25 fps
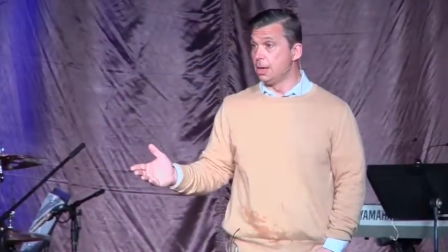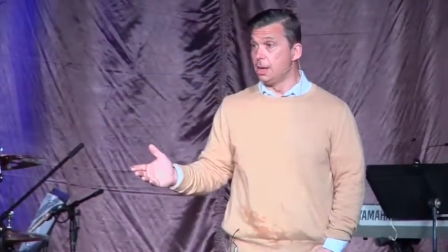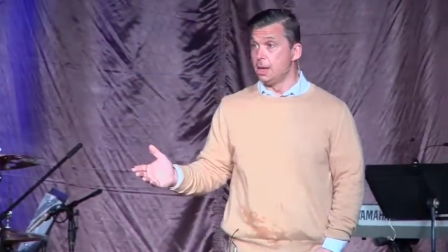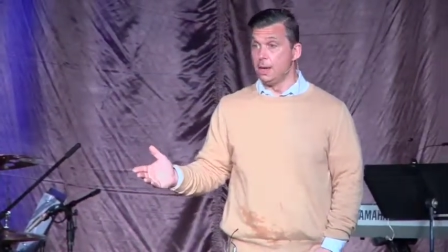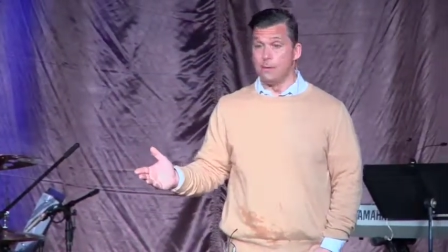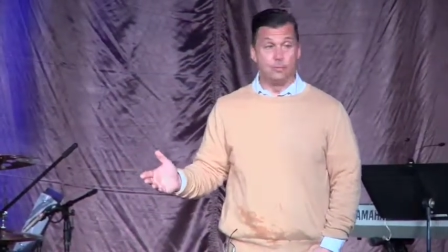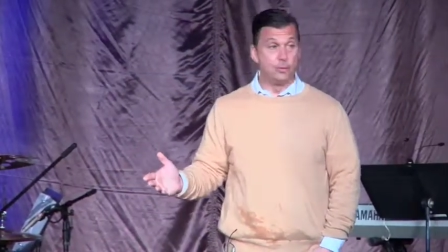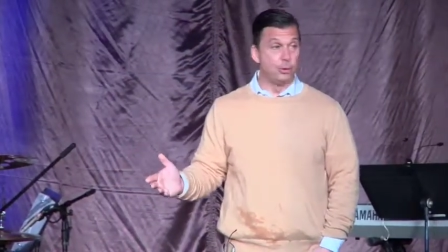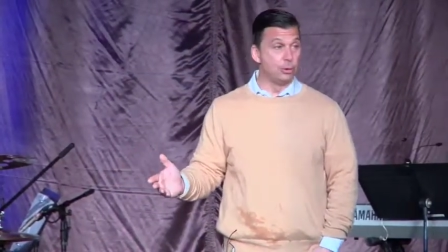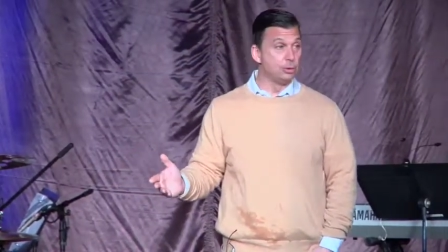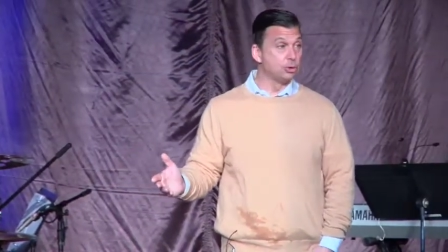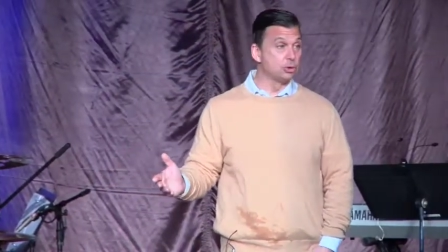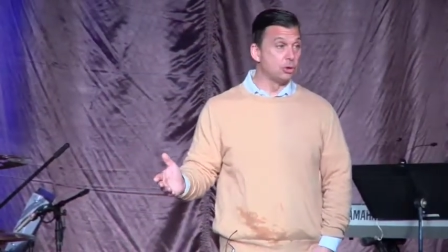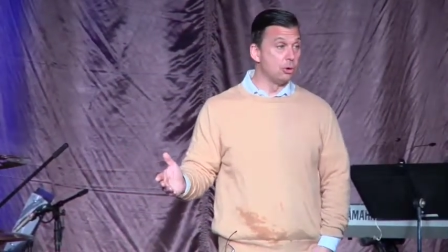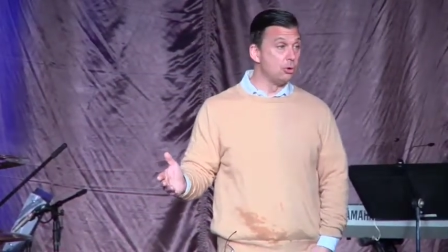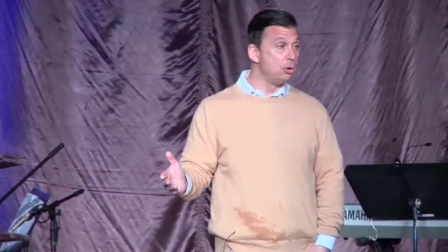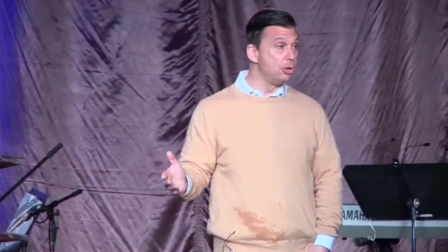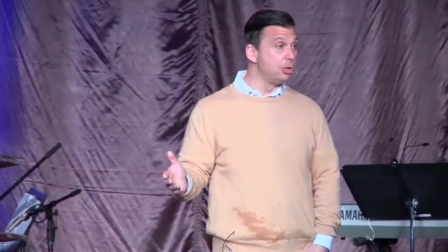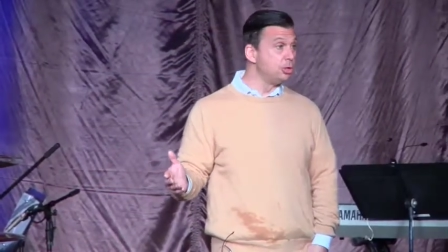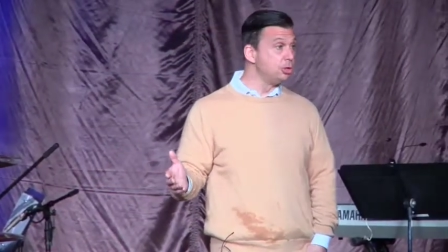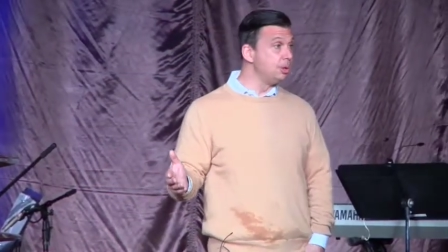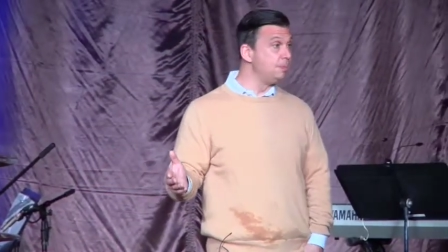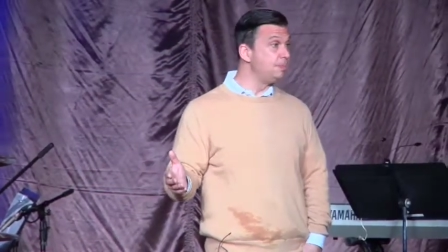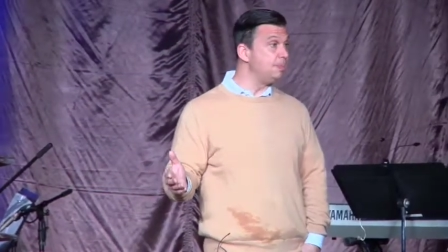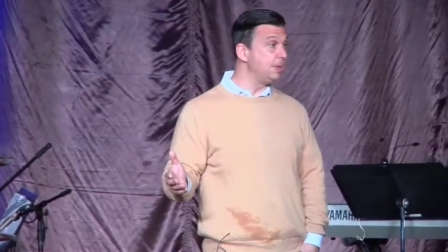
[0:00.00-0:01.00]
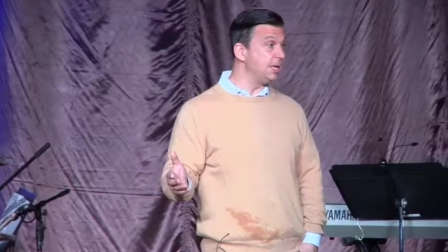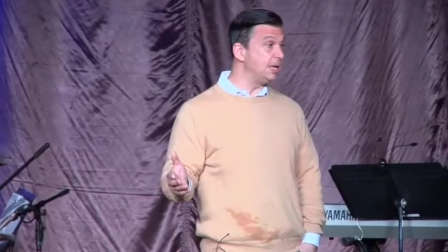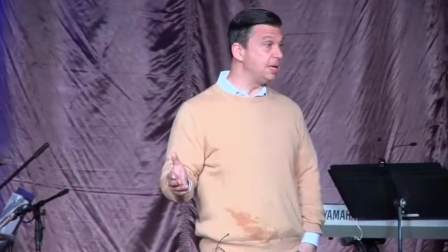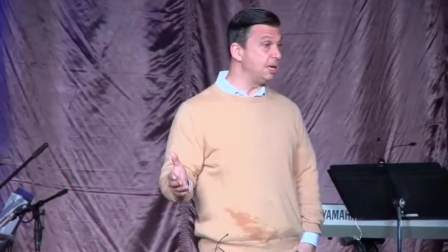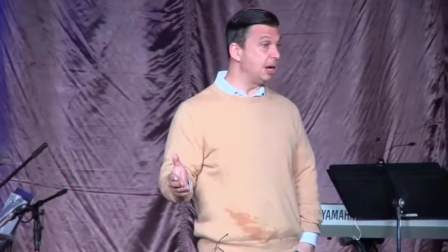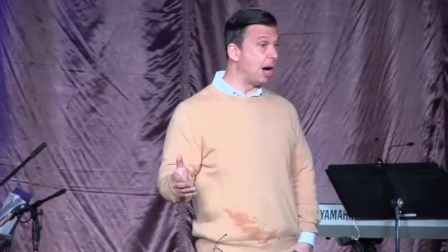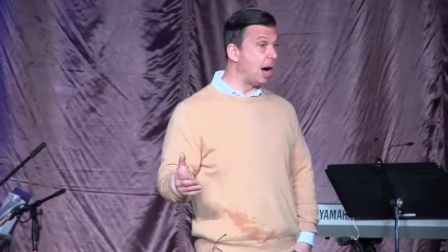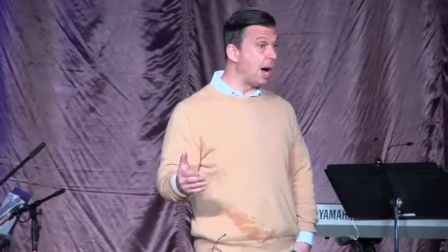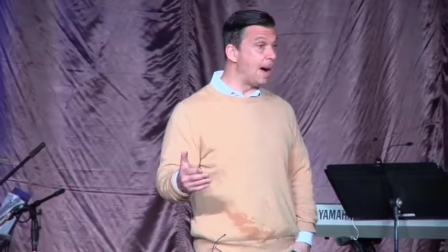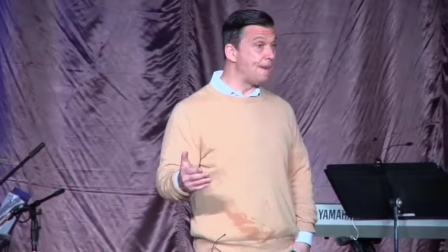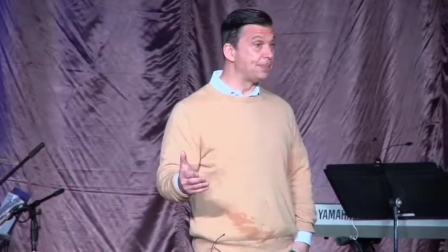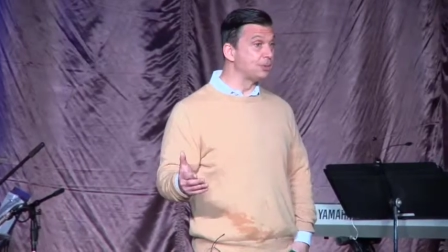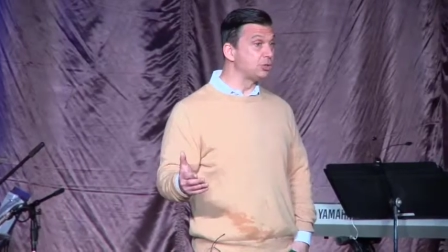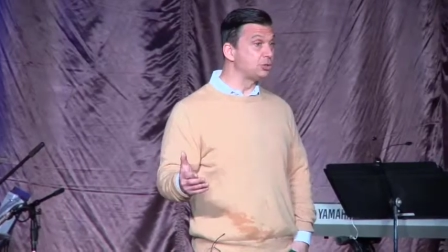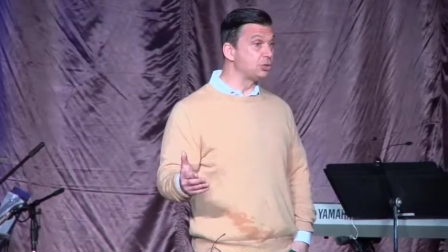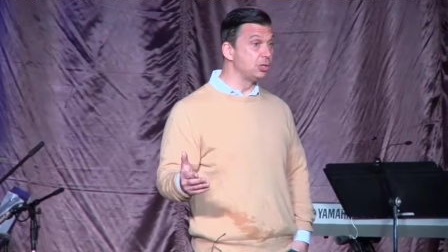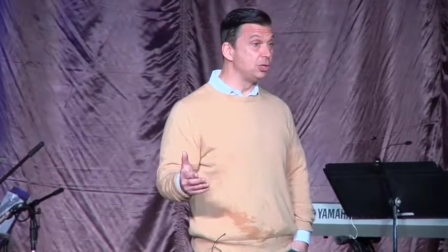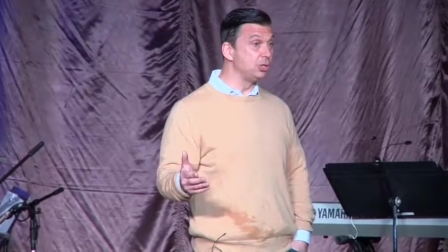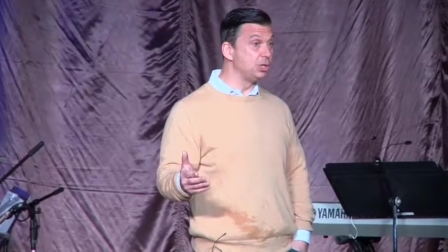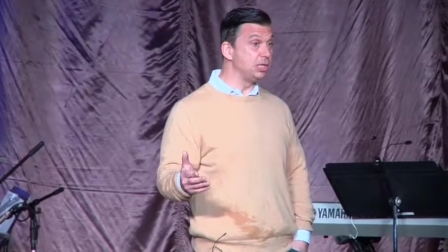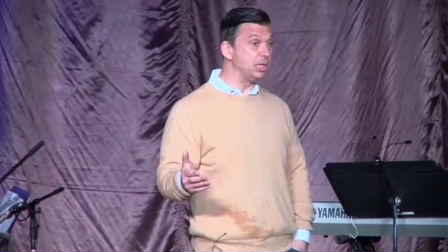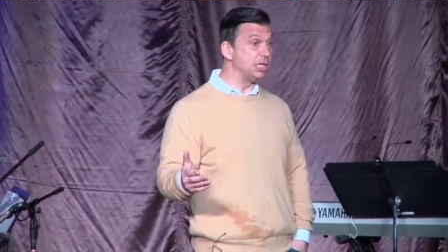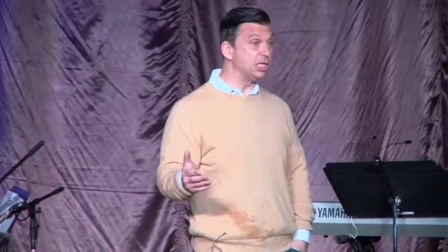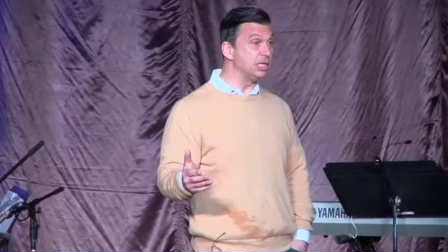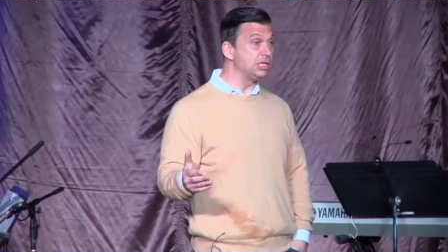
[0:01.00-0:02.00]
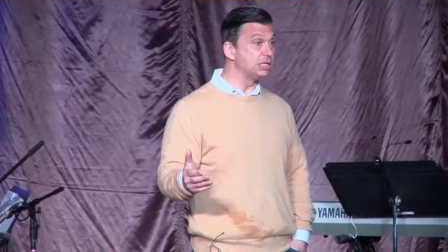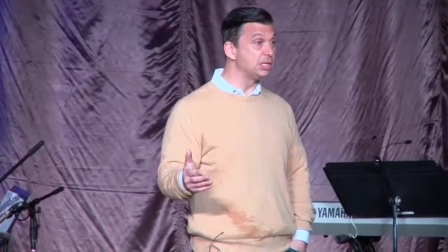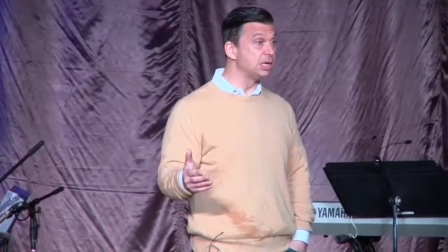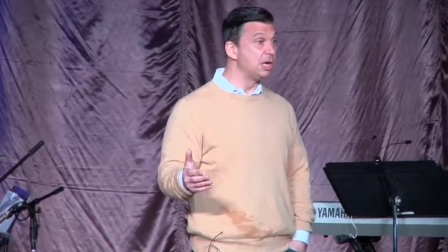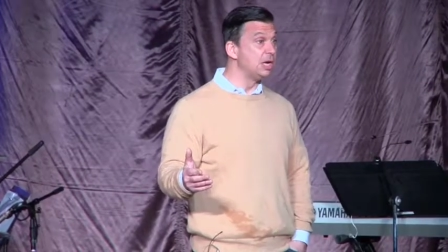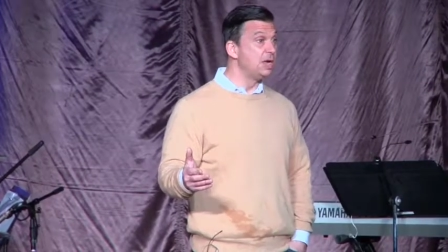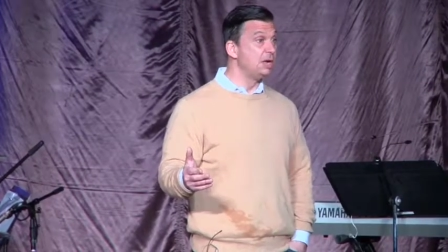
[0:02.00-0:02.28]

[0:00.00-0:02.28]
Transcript: there's going to be opportunities